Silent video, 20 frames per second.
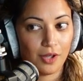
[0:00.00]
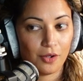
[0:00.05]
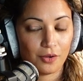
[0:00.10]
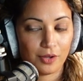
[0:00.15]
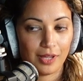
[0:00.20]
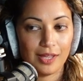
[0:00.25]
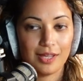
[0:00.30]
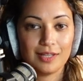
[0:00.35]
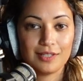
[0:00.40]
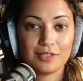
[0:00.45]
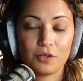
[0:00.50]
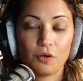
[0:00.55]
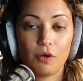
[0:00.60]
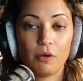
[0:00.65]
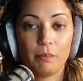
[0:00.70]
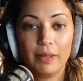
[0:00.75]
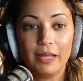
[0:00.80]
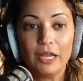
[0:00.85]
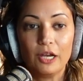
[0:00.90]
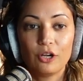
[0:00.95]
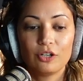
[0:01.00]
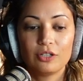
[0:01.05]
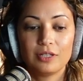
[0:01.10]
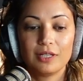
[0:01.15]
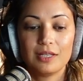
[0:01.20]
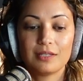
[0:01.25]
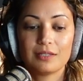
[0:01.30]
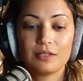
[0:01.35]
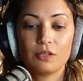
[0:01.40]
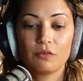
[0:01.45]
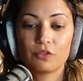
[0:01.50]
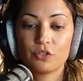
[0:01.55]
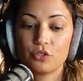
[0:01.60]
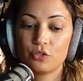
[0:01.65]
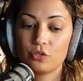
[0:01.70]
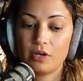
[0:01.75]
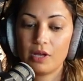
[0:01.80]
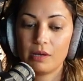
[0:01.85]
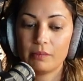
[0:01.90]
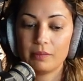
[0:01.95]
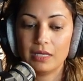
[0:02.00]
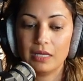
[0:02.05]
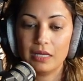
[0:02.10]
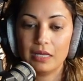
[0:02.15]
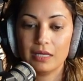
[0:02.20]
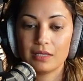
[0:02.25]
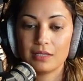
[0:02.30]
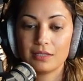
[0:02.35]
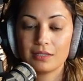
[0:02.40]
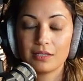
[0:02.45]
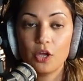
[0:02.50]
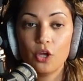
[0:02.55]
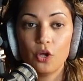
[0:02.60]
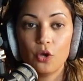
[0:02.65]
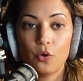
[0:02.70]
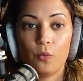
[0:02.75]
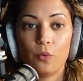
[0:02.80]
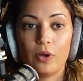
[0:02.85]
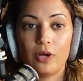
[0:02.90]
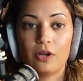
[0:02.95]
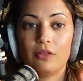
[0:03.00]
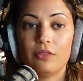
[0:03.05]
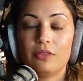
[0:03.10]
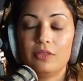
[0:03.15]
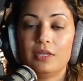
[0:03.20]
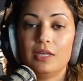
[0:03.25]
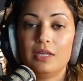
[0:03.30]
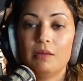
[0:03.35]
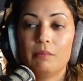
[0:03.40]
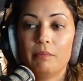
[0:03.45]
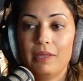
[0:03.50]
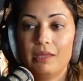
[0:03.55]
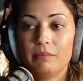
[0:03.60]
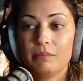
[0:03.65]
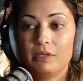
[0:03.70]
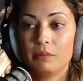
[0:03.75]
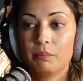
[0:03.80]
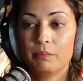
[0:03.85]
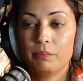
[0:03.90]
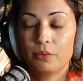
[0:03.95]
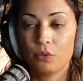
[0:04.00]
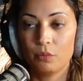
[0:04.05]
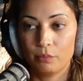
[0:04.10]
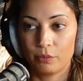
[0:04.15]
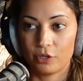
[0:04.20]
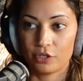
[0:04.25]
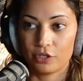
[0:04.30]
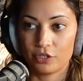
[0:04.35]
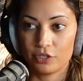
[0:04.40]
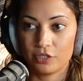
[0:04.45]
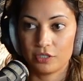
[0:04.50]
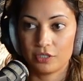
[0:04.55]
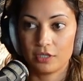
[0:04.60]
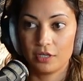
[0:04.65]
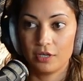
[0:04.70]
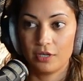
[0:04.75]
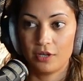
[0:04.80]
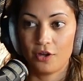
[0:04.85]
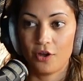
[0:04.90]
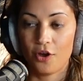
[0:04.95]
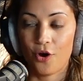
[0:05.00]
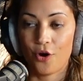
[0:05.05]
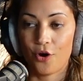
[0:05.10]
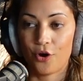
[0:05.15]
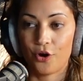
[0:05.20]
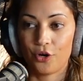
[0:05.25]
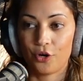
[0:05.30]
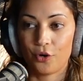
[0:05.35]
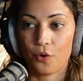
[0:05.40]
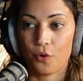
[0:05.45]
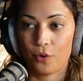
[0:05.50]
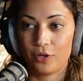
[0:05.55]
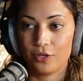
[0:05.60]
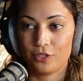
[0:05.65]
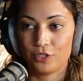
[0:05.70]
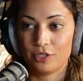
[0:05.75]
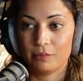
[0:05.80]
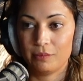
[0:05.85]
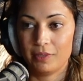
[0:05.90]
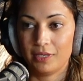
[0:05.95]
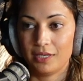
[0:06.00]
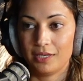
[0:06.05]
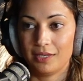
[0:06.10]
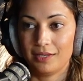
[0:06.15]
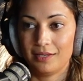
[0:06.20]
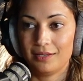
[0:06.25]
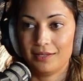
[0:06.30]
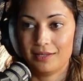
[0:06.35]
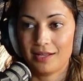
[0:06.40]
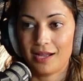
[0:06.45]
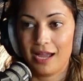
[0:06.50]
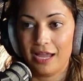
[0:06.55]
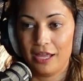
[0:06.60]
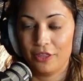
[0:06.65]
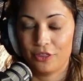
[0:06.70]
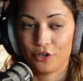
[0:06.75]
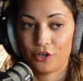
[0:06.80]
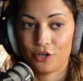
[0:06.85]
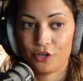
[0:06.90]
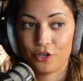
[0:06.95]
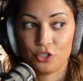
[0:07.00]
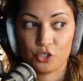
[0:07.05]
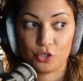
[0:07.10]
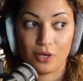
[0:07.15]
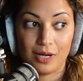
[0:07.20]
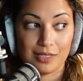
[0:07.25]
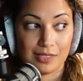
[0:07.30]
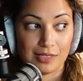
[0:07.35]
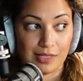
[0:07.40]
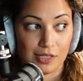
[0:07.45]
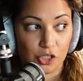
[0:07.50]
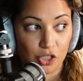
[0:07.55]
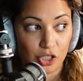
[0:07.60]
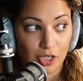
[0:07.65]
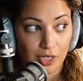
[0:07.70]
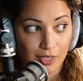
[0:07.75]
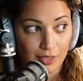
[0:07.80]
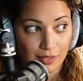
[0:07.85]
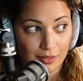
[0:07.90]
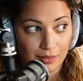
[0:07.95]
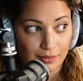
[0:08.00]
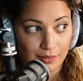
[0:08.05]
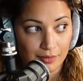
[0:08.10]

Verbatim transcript: Okay, so apparently a silver tsunami is where the baby boomers are going to be either transitioning